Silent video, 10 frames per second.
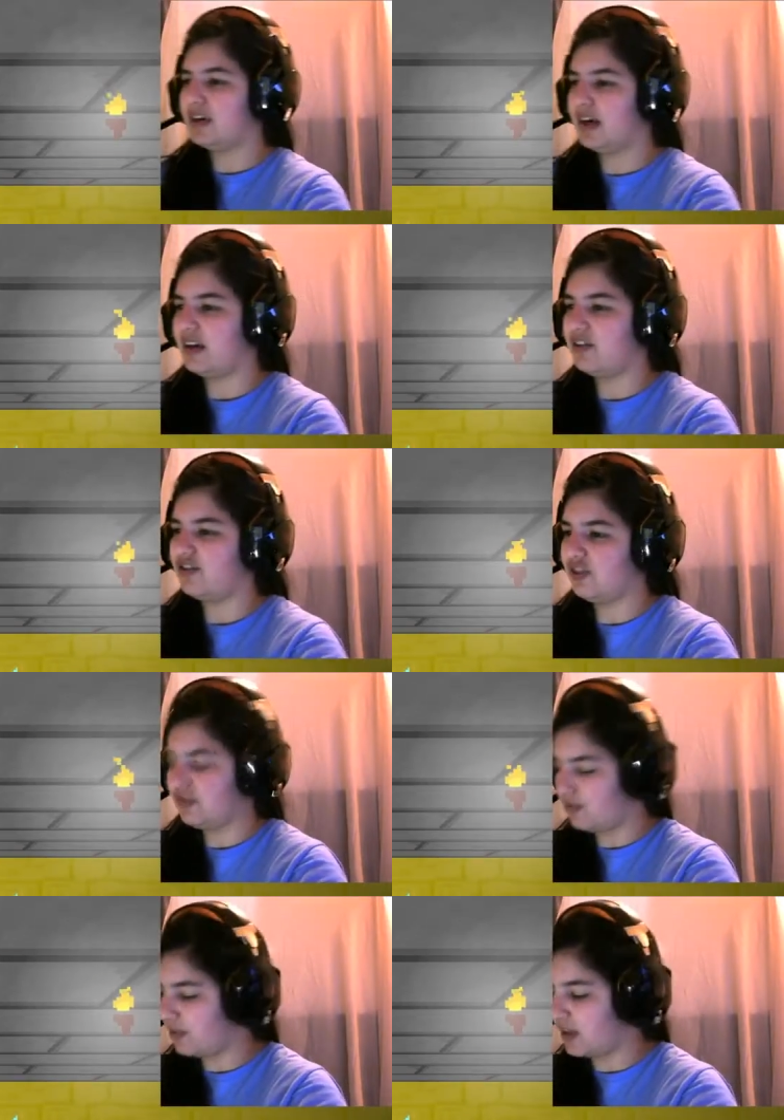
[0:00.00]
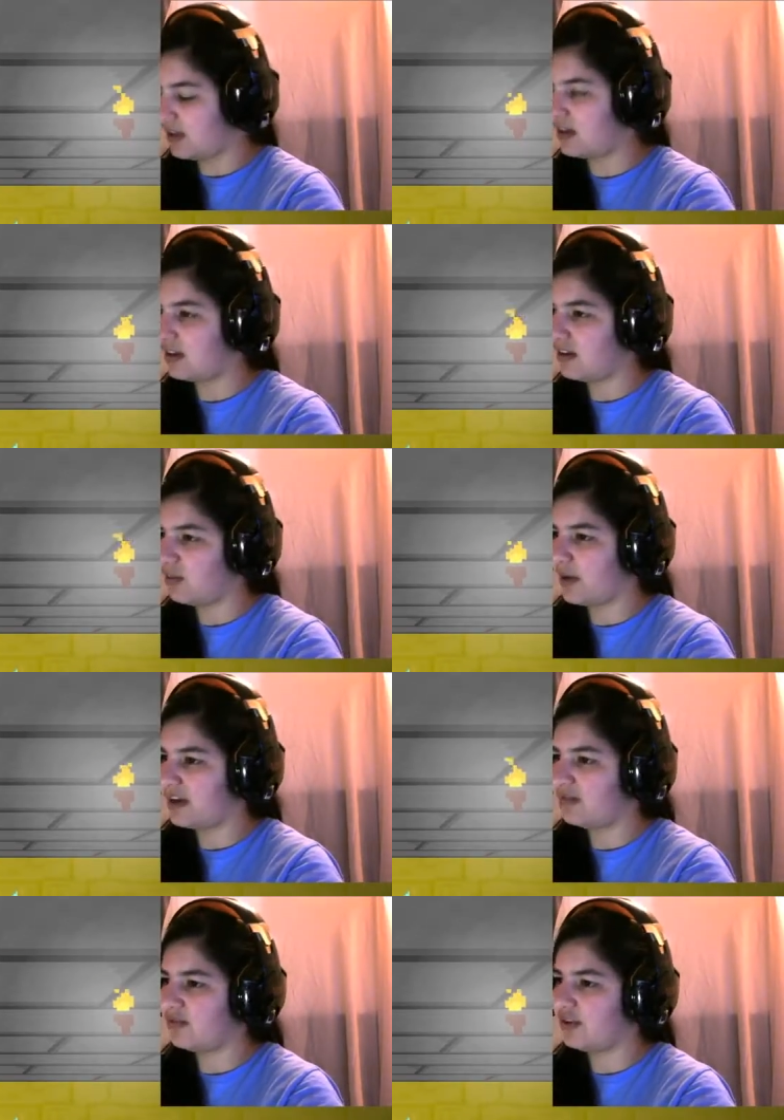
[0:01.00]
I should have
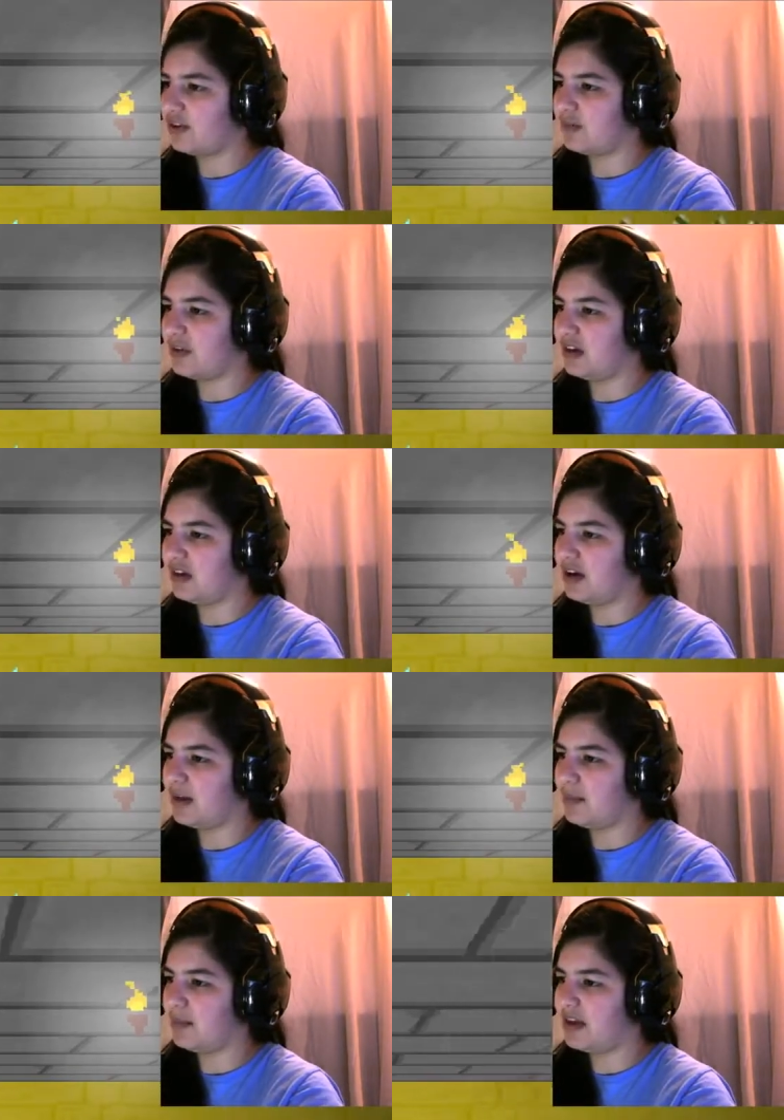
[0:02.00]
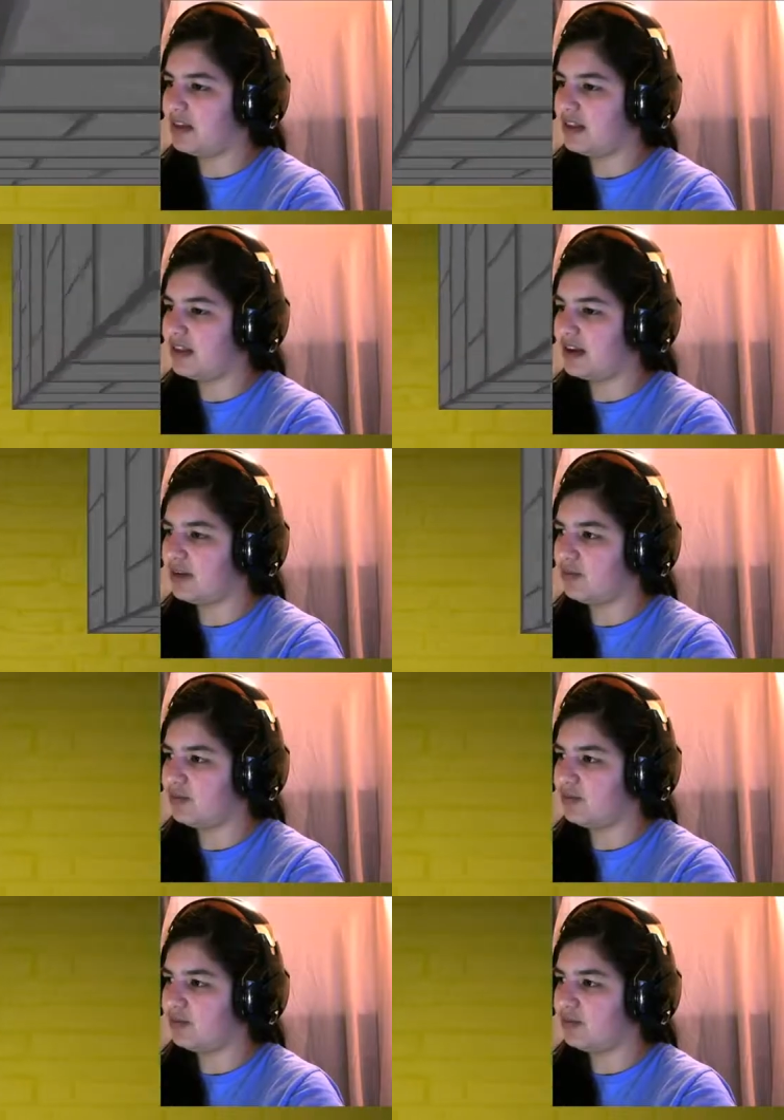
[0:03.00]
waited for it to be up and then down.